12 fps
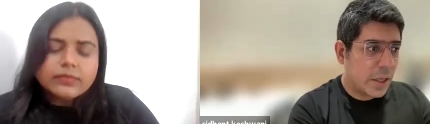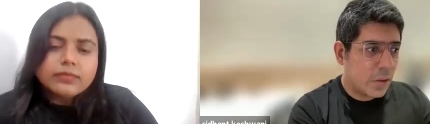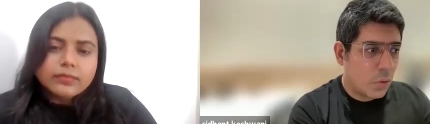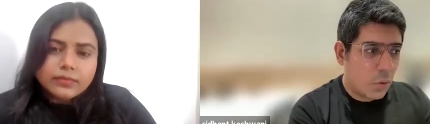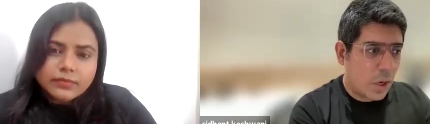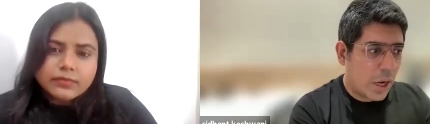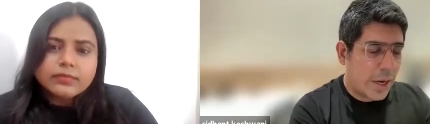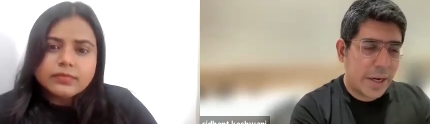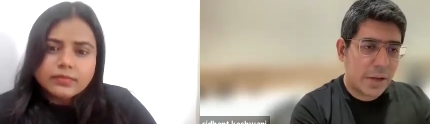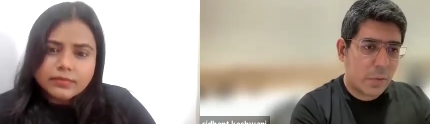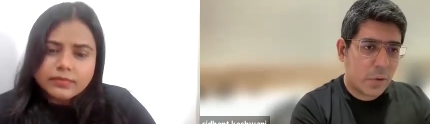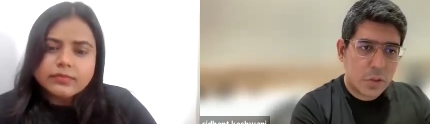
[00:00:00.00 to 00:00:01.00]
Speaker 1: The whole
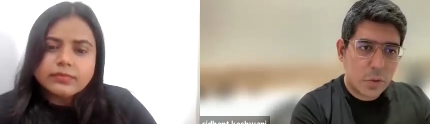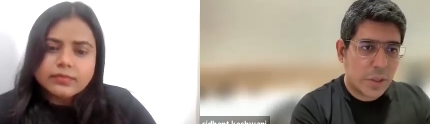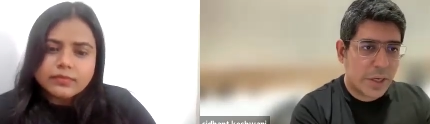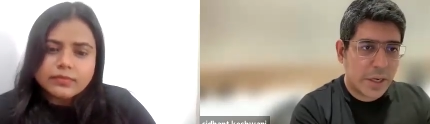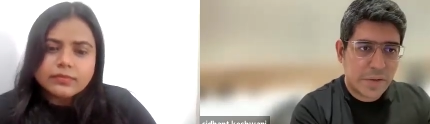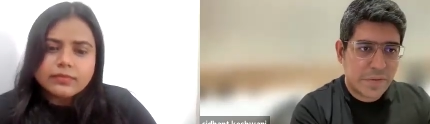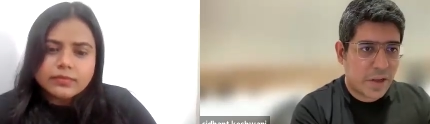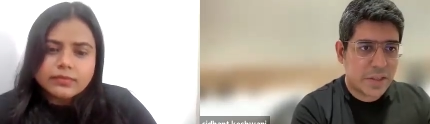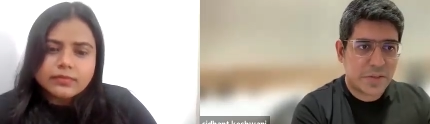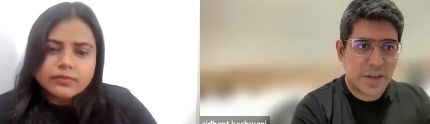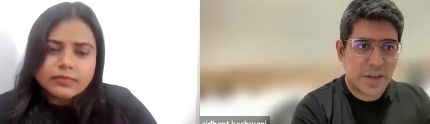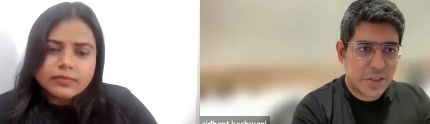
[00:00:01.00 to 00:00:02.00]
idea was to create a
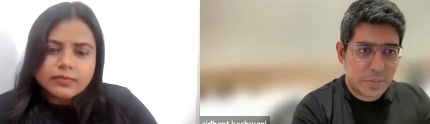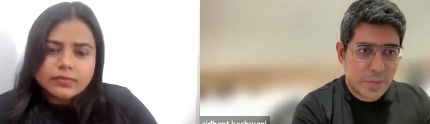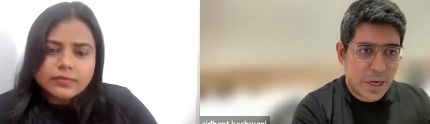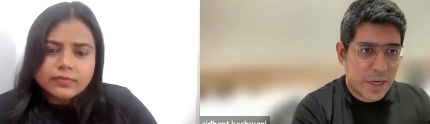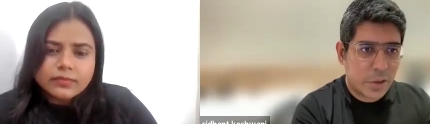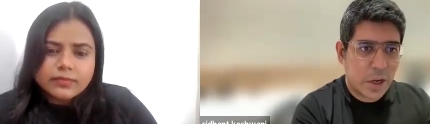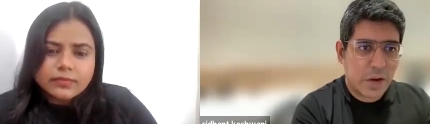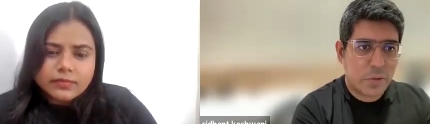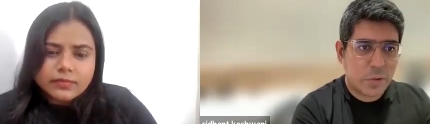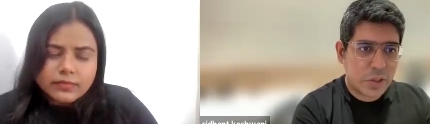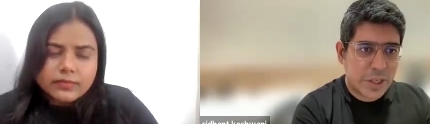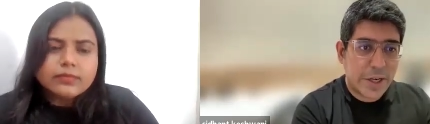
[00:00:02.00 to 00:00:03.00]
fast fashion brand. You have
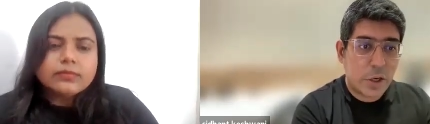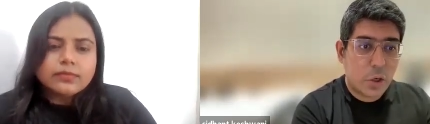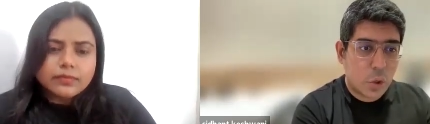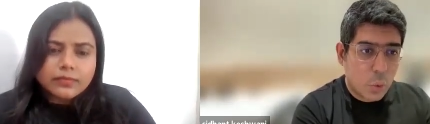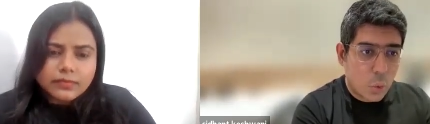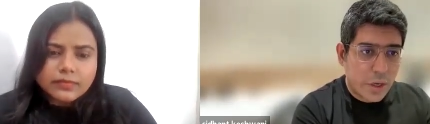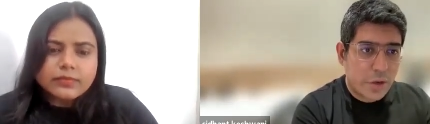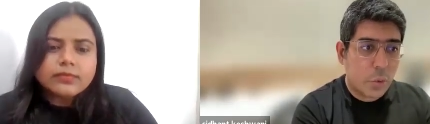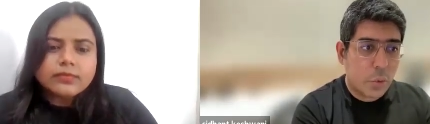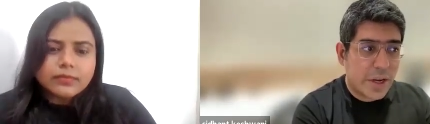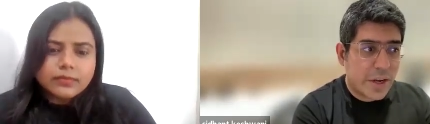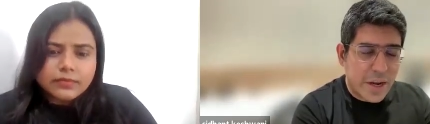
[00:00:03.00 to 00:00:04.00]
to stay
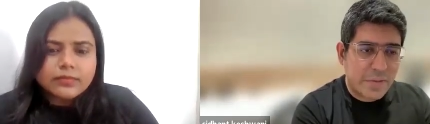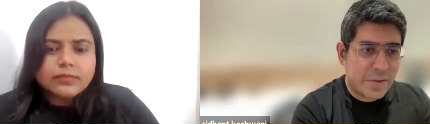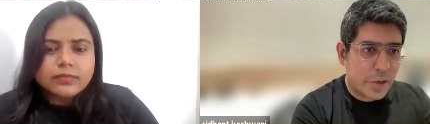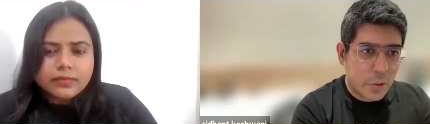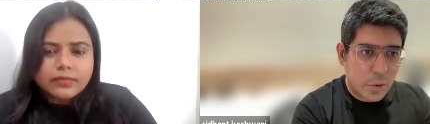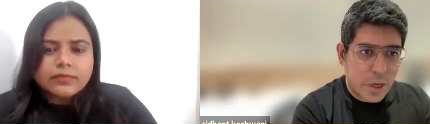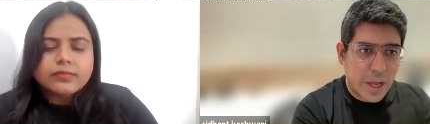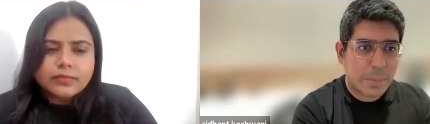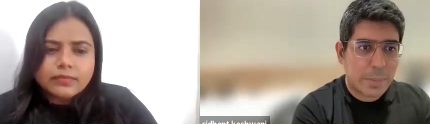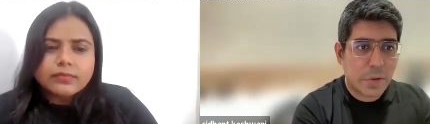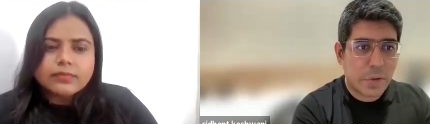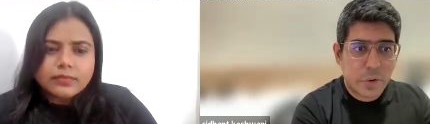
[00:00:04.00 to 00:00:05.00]
truly relevant to
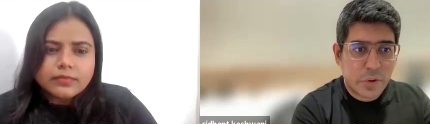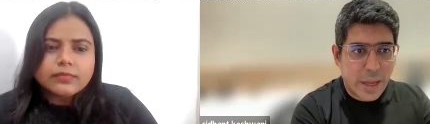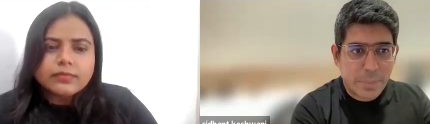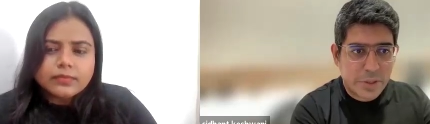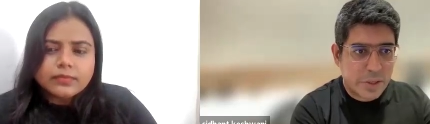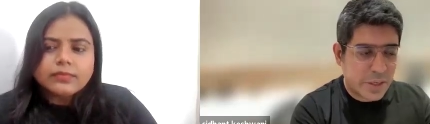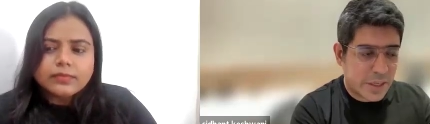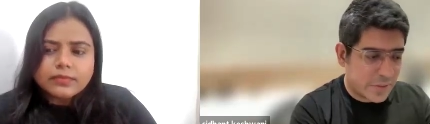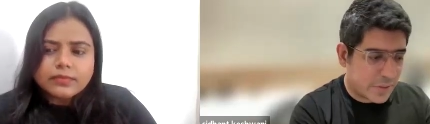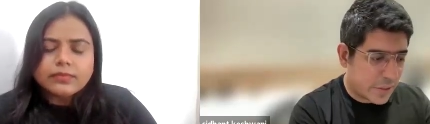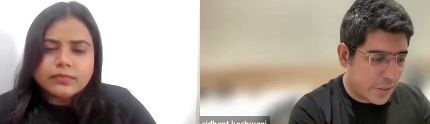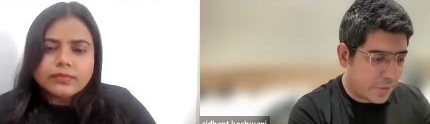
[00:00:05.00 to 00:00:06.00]
time. You have to capture
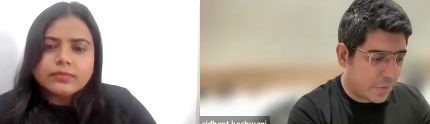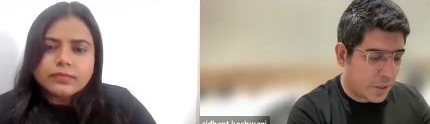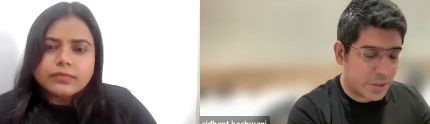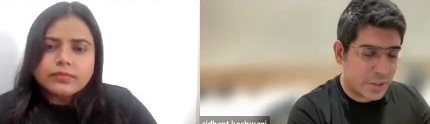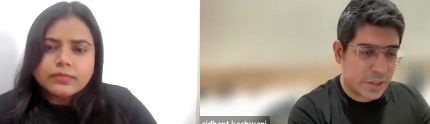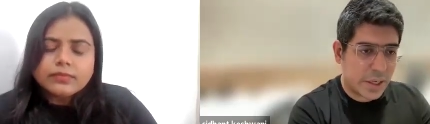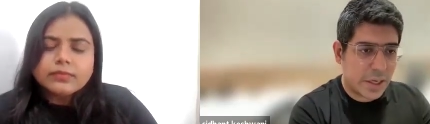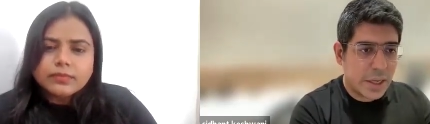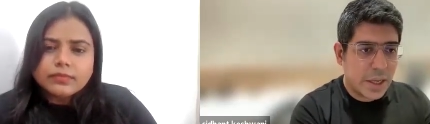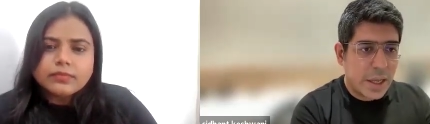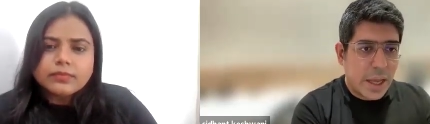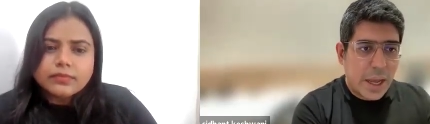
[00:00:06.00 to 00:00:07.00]
trends really fast, right?
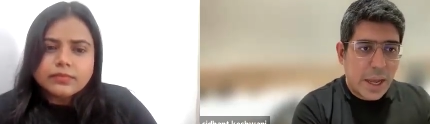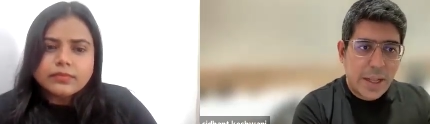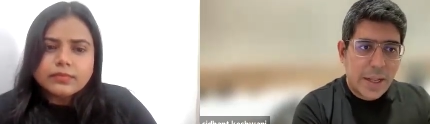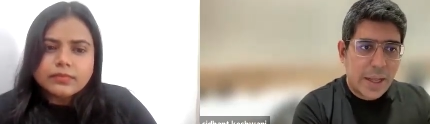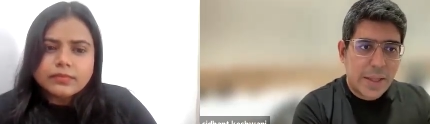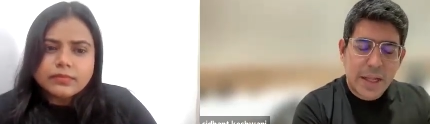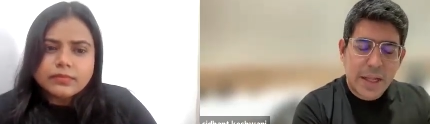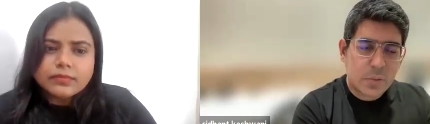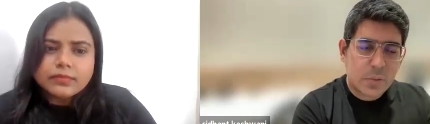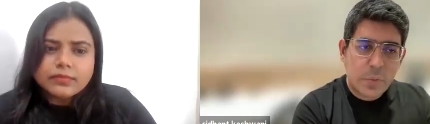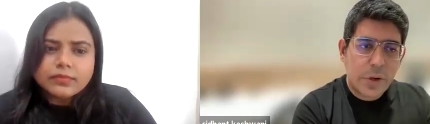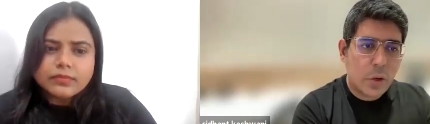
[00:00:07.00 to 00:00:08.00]
And and that's
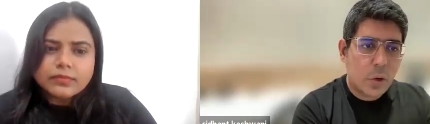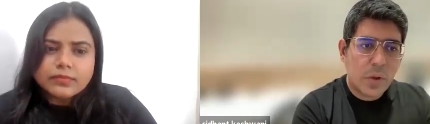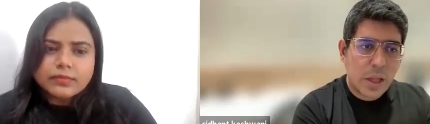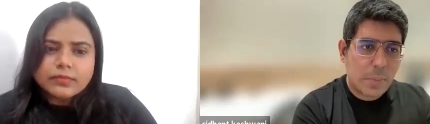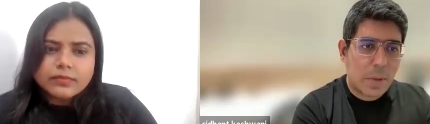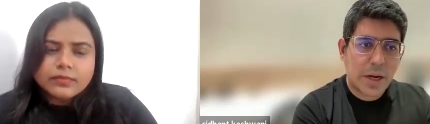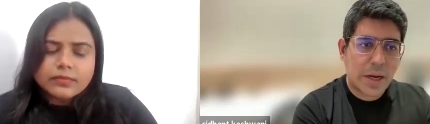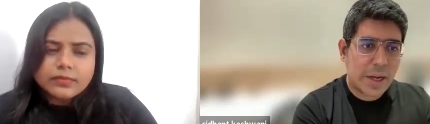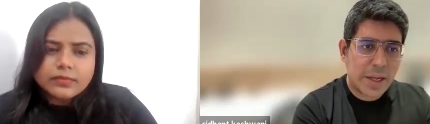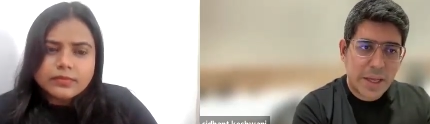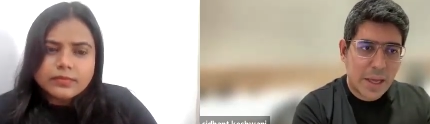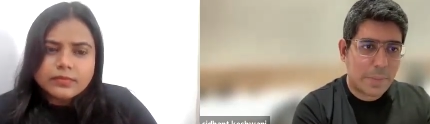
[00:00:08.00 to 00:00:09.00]
what we do with our
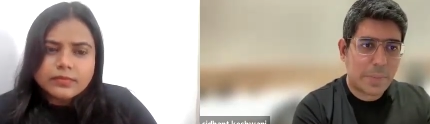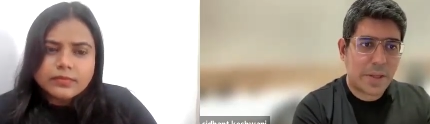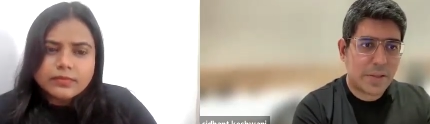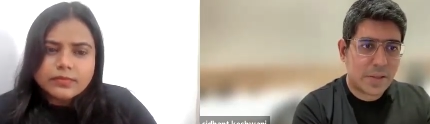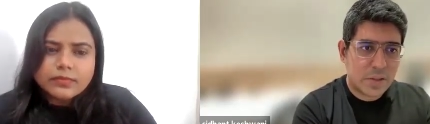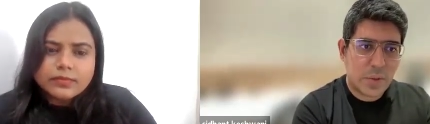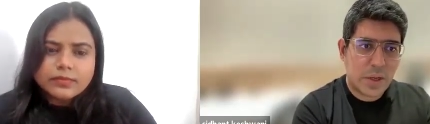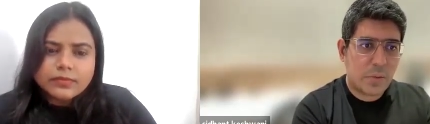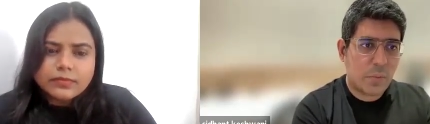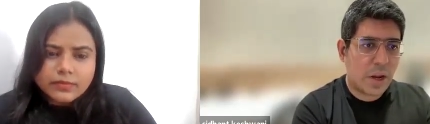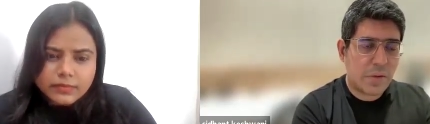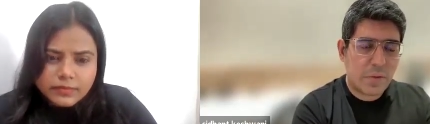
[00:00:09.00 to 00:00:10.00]
marketing campaigns as well.
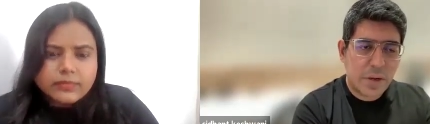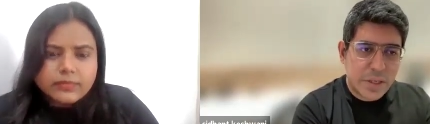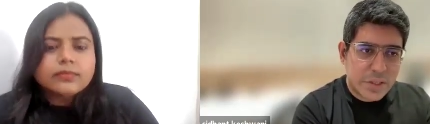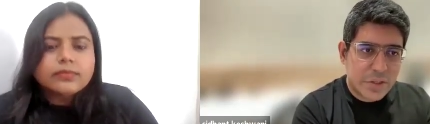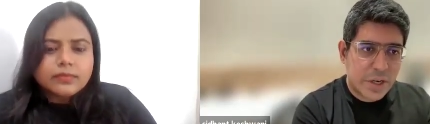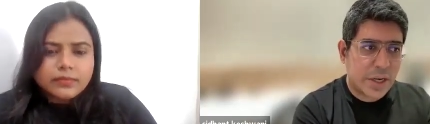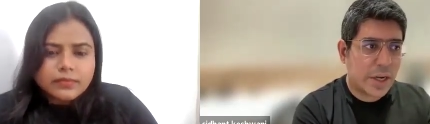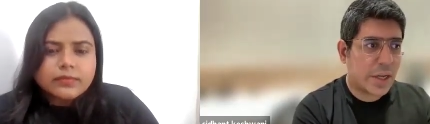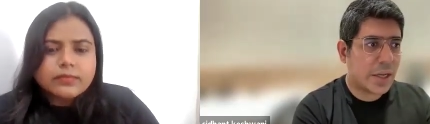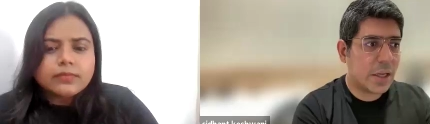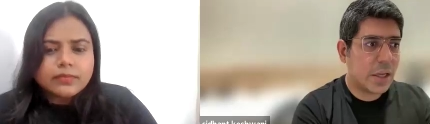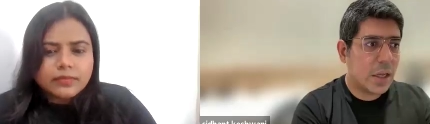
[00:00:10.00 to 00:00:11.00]
Whatever is
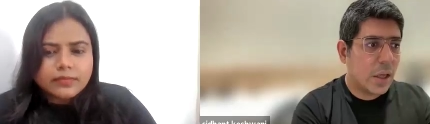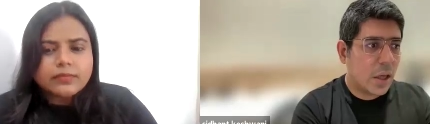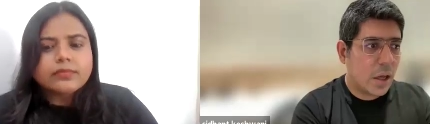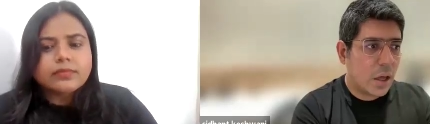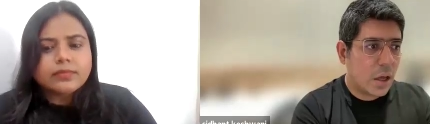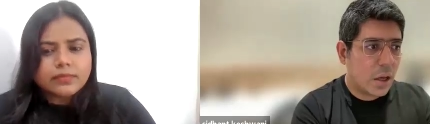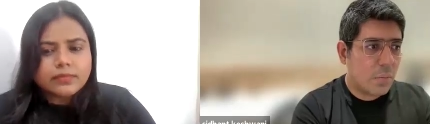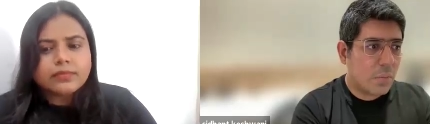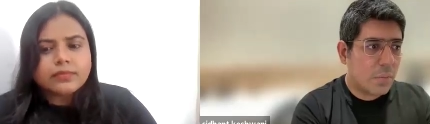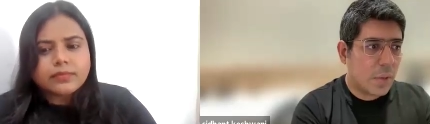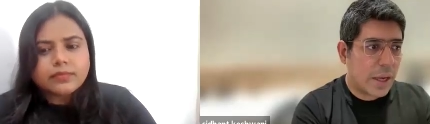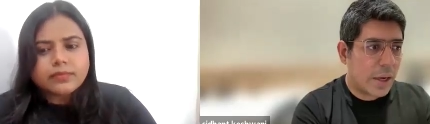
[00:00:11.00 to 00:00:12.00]
trending,
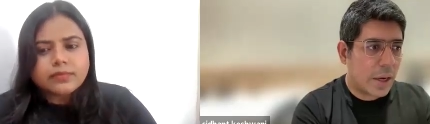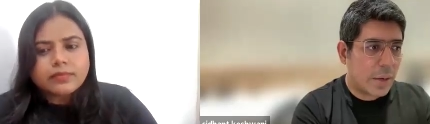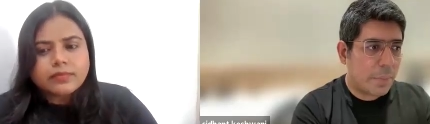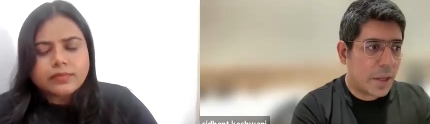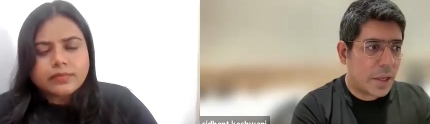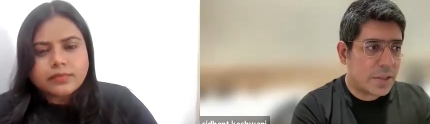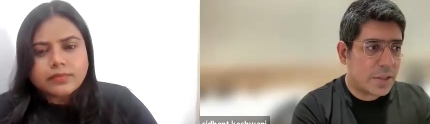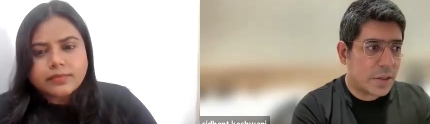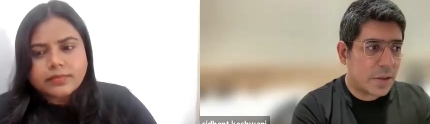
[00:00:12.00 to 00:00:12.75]
uh, and and plus